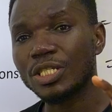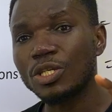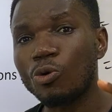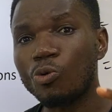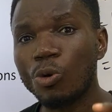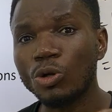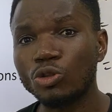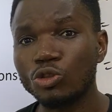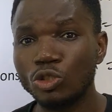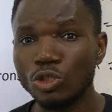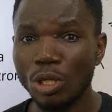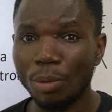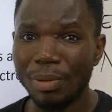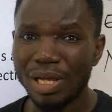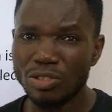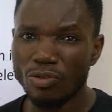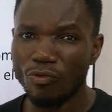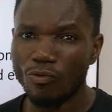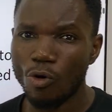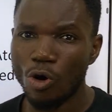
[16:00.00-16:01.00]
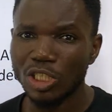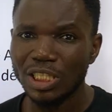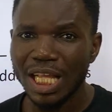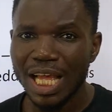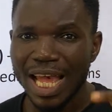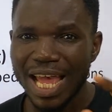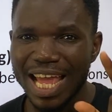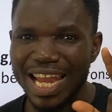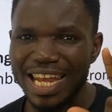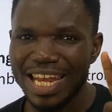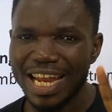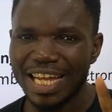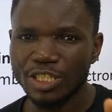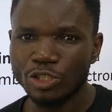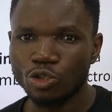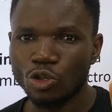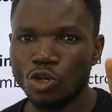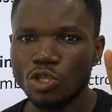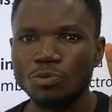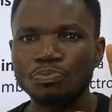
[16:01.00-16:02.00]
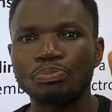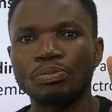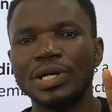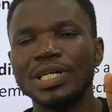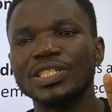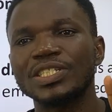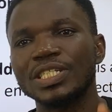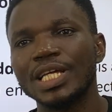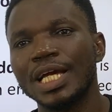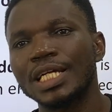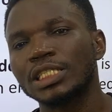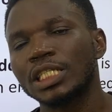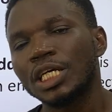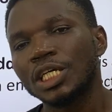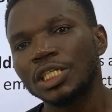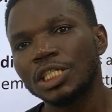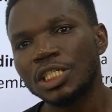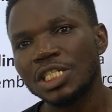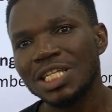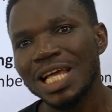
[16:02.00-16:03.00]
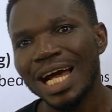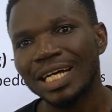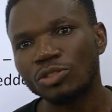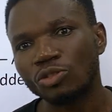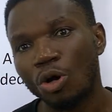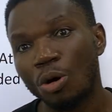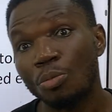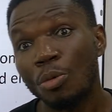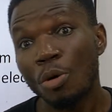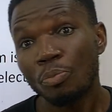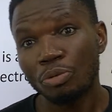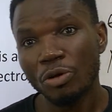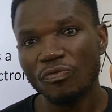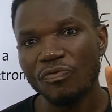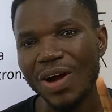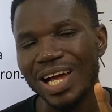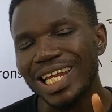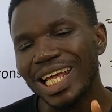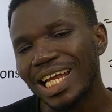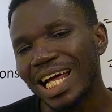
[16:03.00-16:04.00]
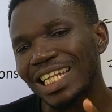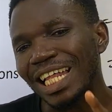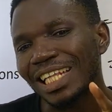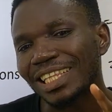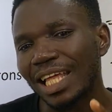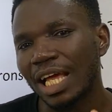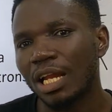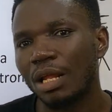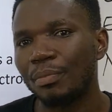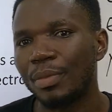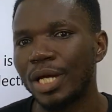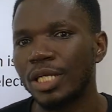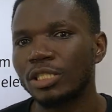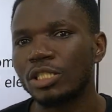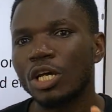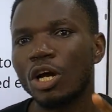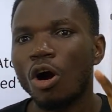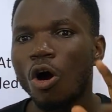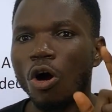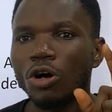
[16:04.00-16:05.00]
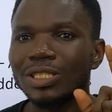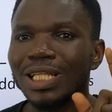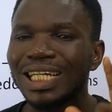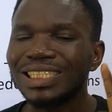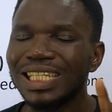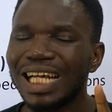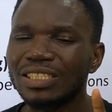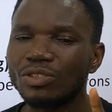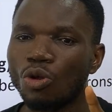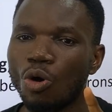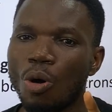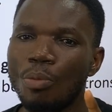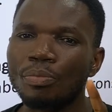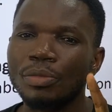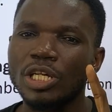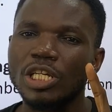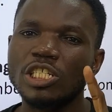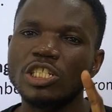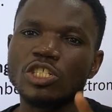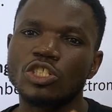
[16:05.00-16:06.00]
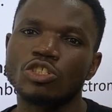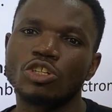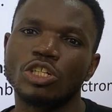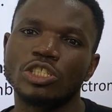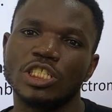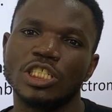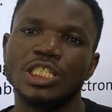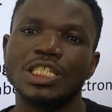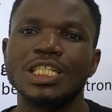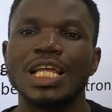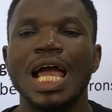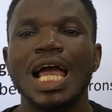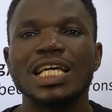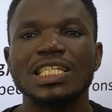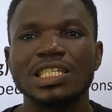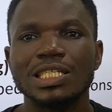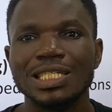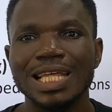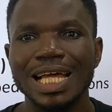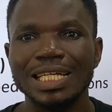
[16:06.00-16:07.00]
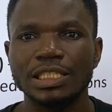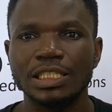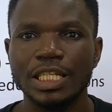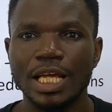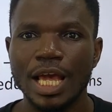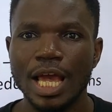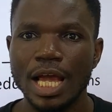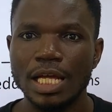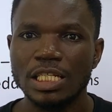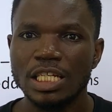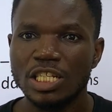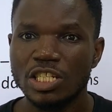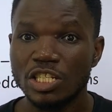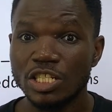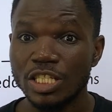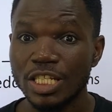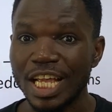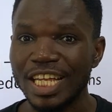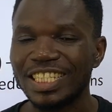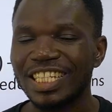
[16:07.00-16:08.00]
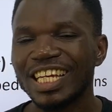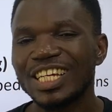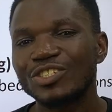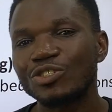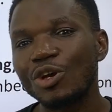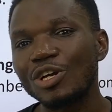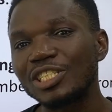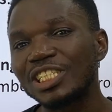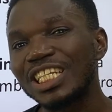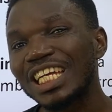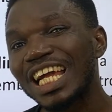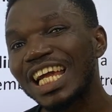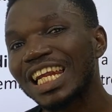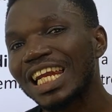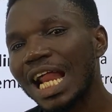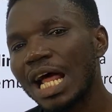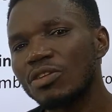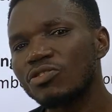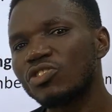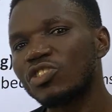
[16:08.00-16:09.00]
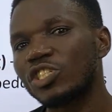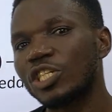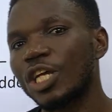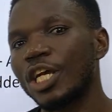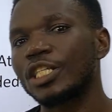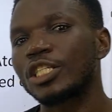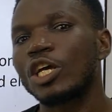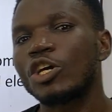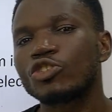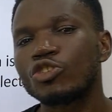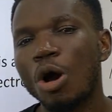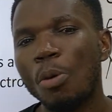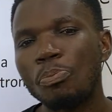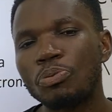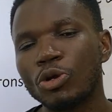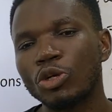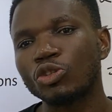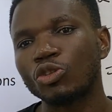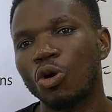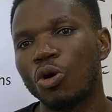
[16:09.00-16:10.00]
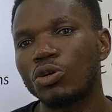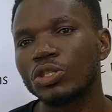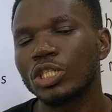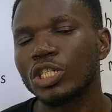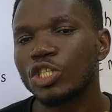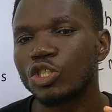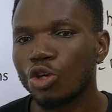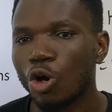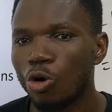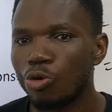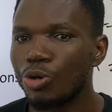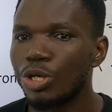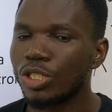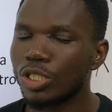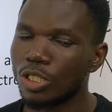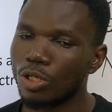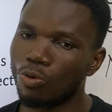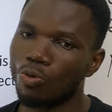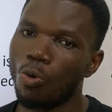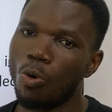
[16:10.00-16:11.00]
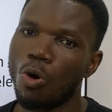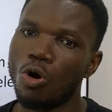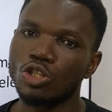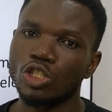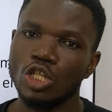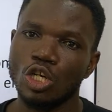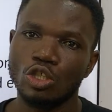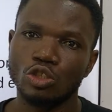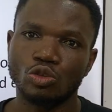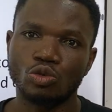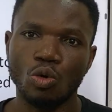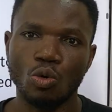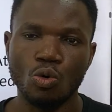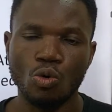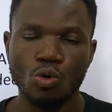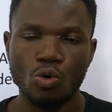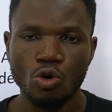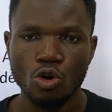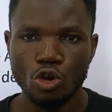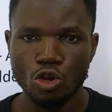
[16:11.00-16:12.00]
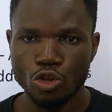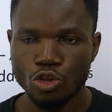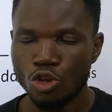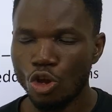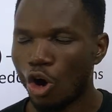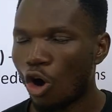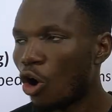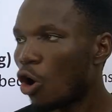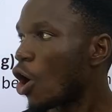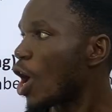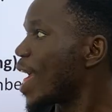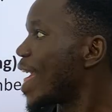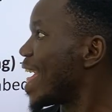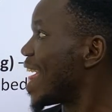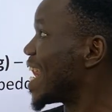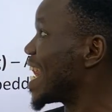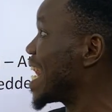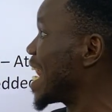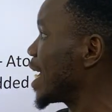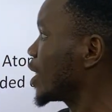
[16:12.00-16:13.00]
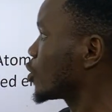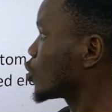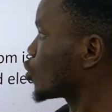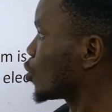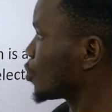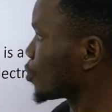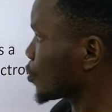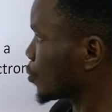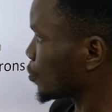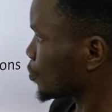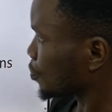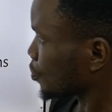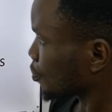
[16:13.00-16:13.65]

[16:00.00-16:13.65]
equal to the numbers of what? Electrons present in the atom, provided that that element or that atom is not in excited state. So in the ground state, your proton is always equal to your electrons.